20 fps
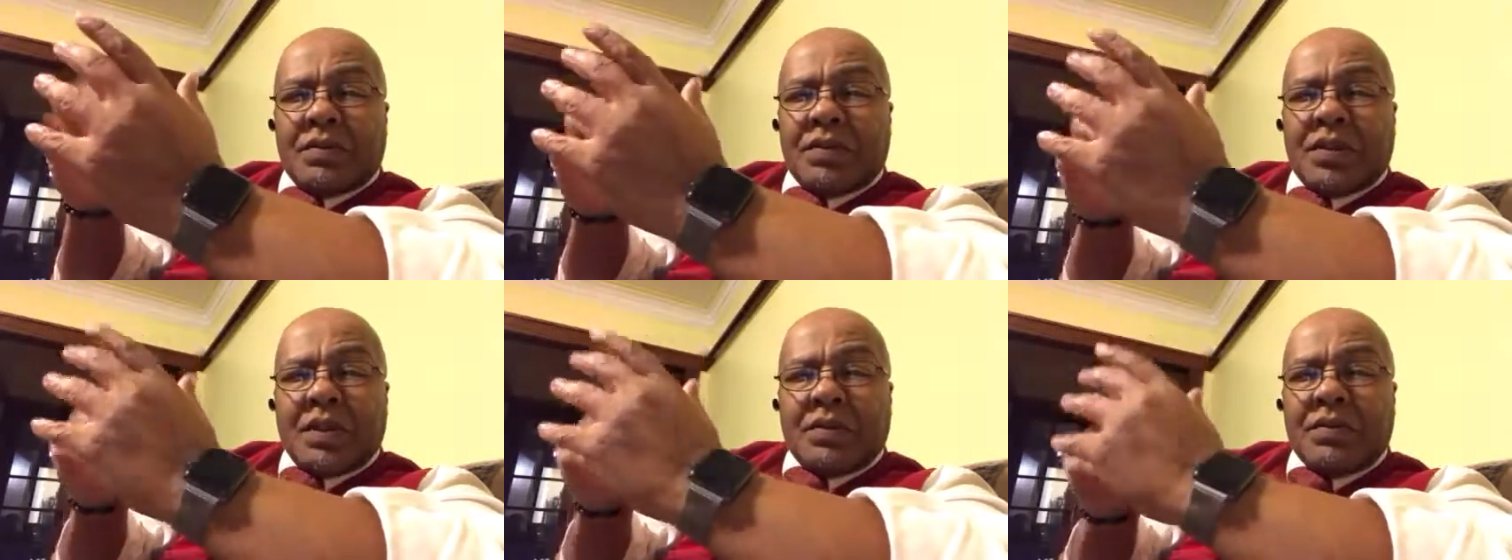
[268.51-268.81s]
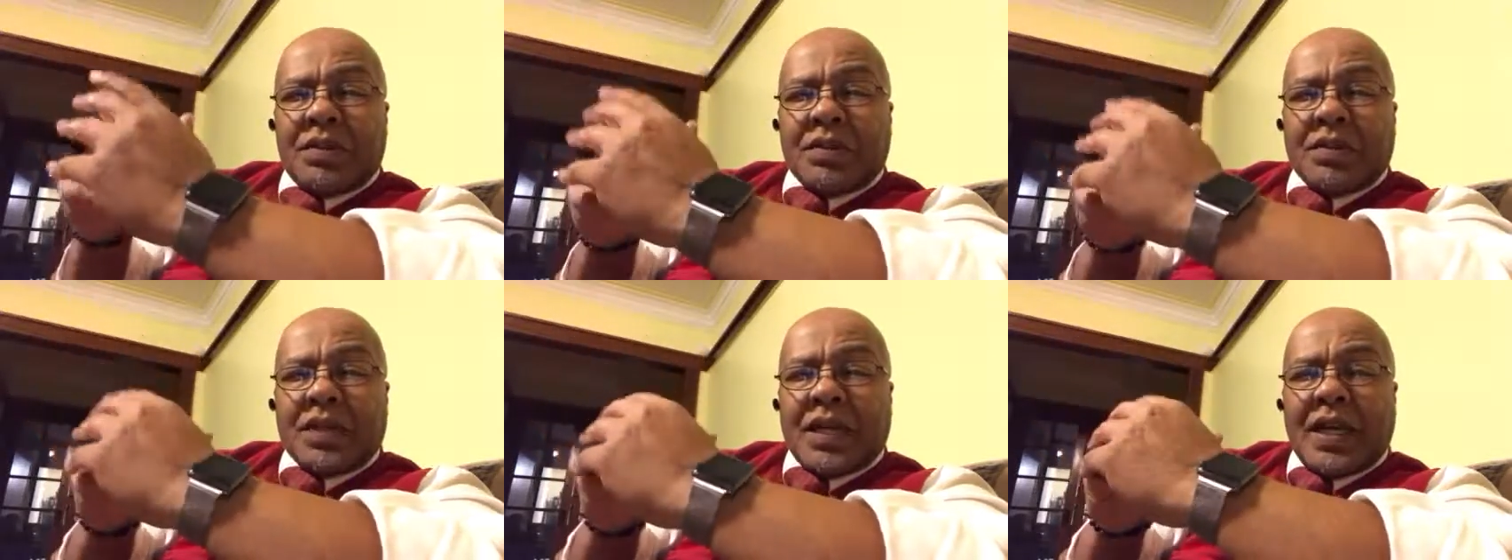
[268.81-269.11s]

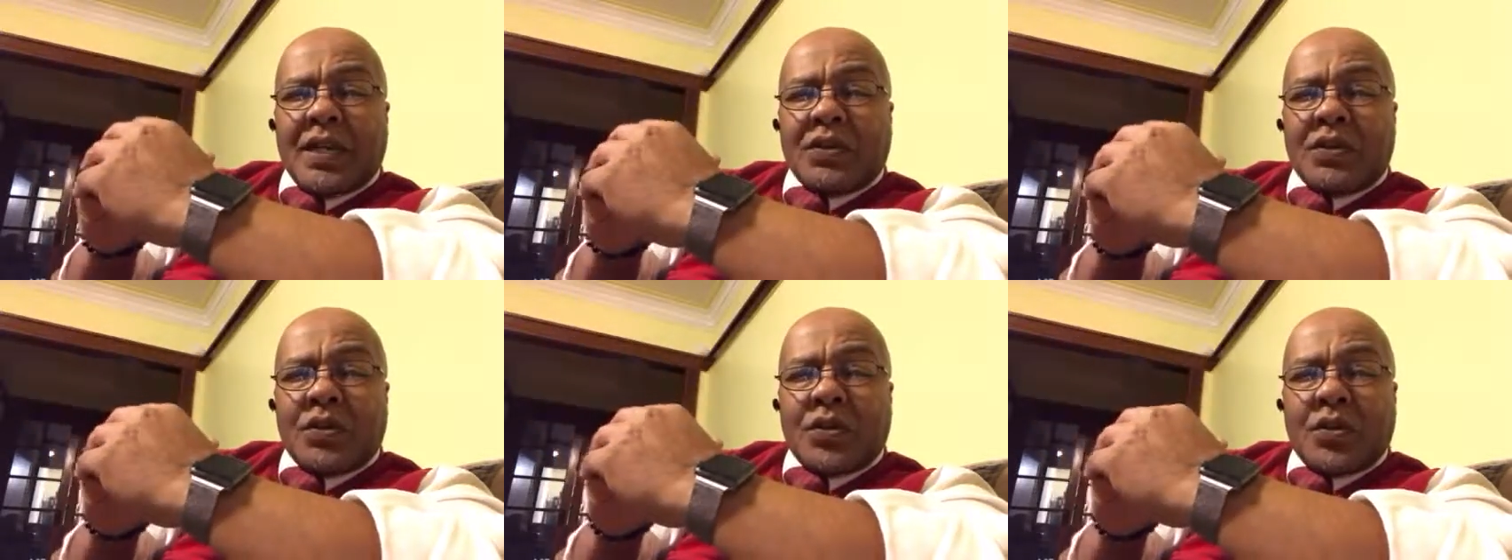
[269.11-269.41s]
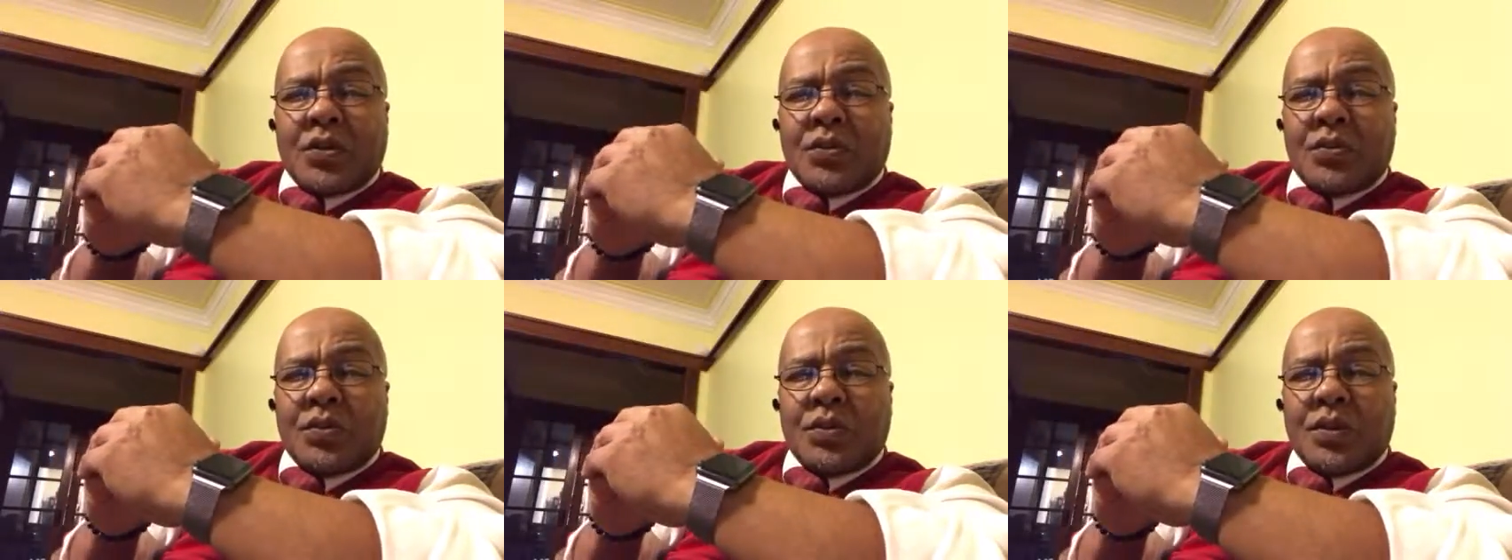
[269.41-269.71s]
subjects like
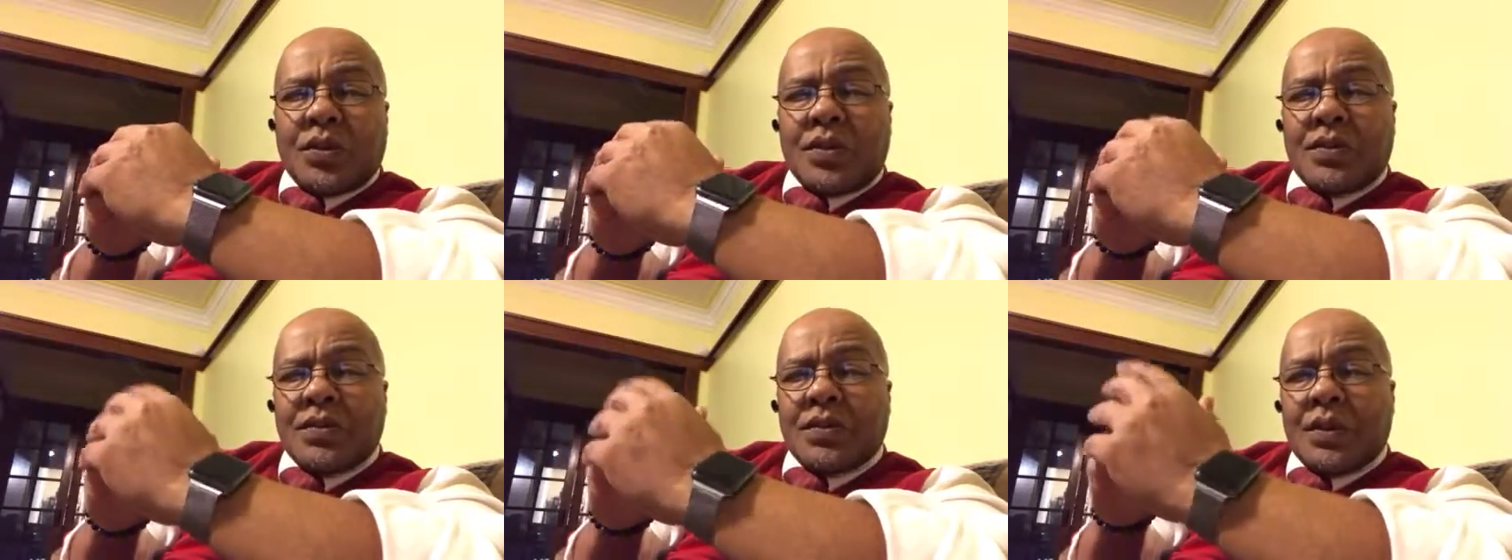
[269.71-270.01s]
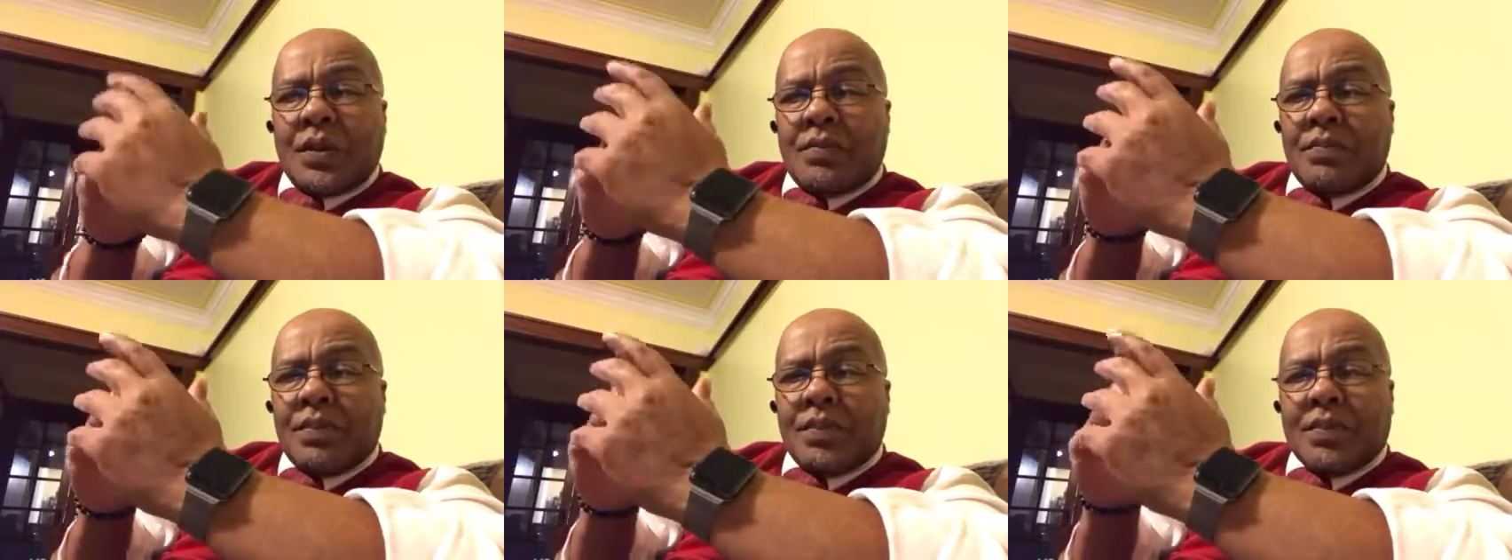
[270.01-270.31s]
children or
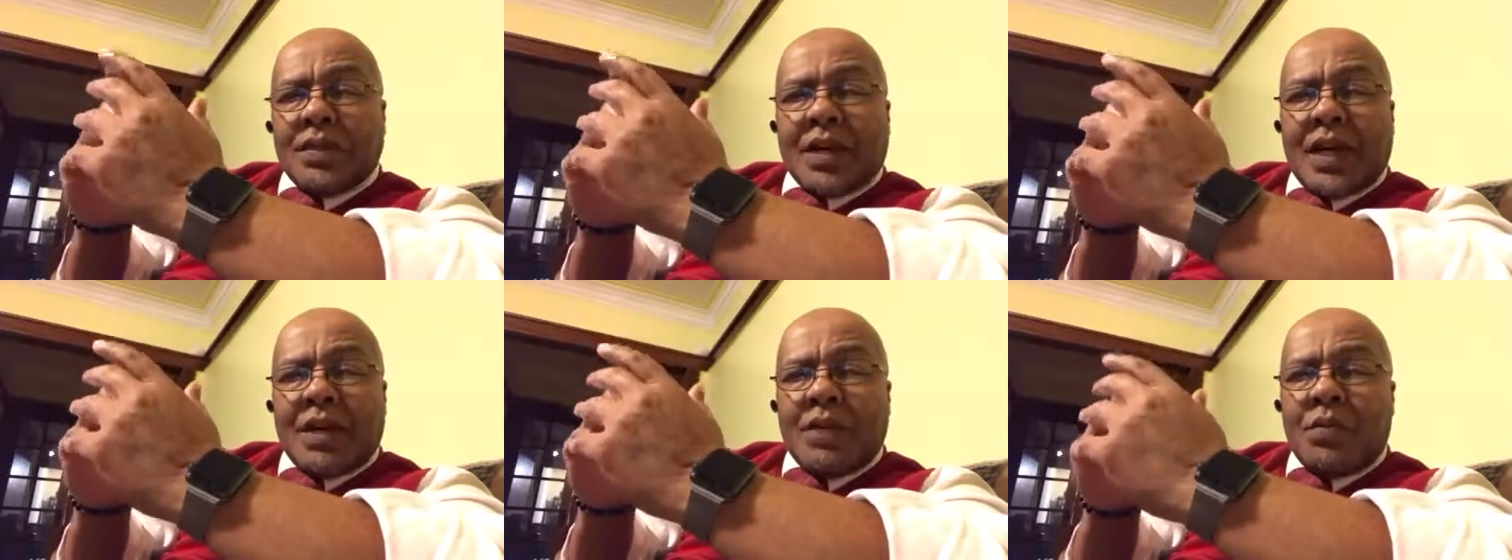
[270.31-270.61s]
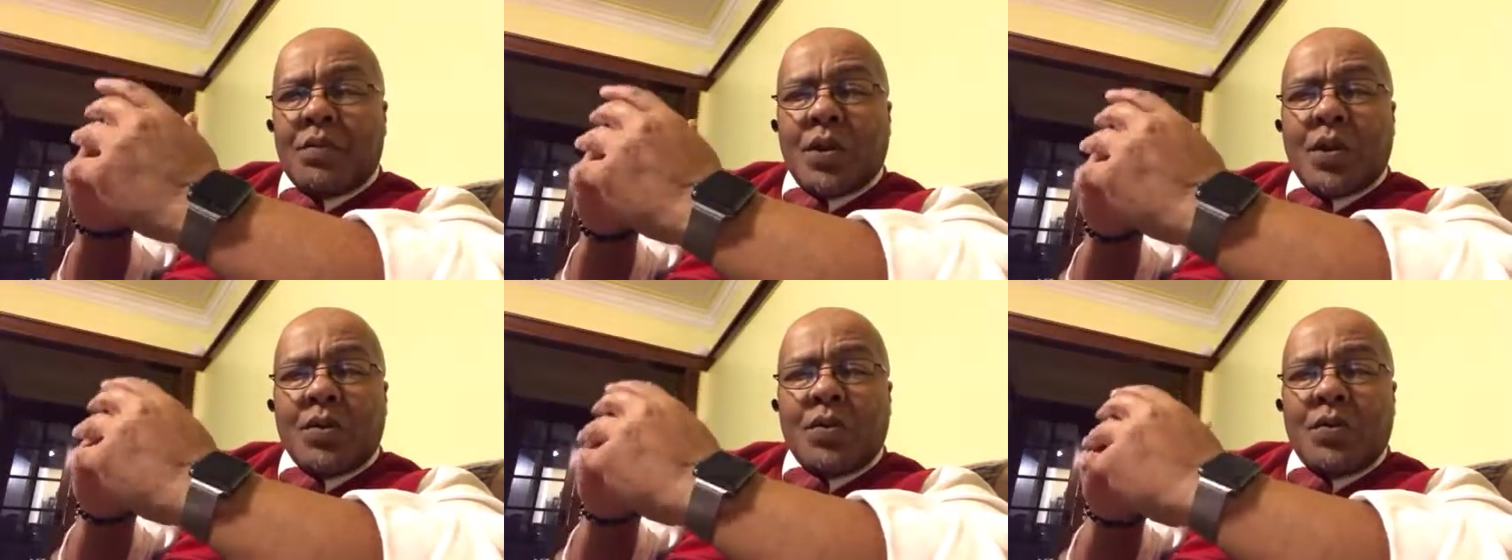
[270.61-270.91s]
subjects like
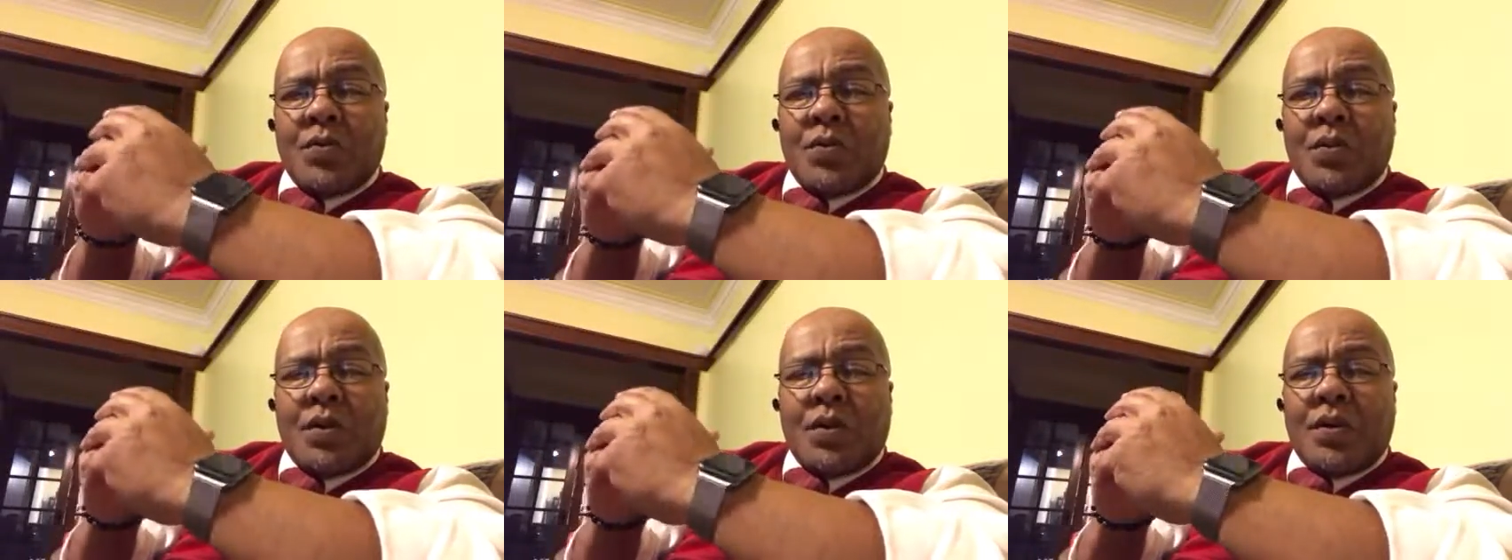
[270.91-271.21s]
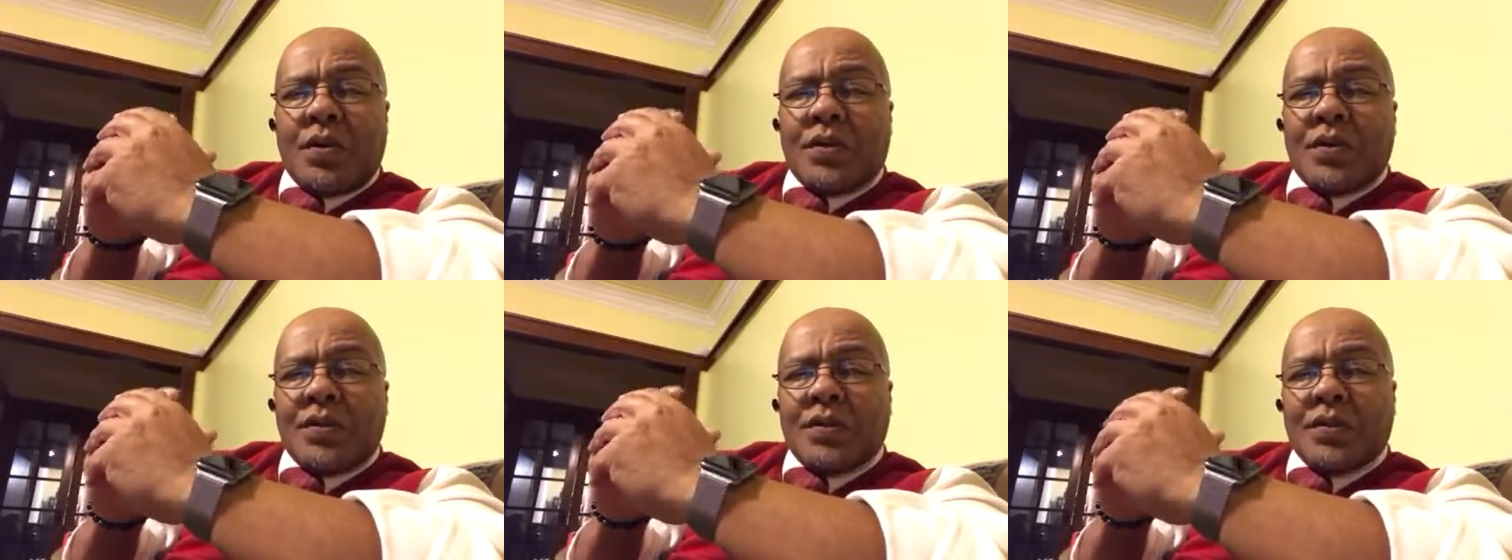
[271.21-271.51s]
where you
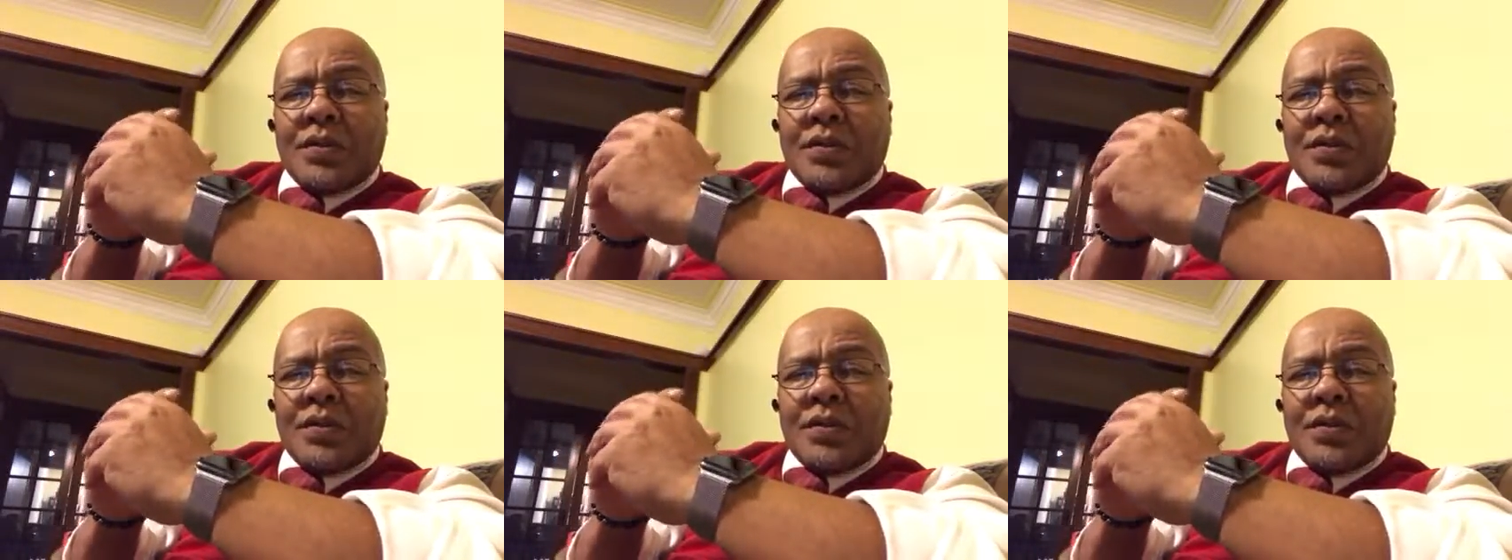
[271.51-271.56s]
work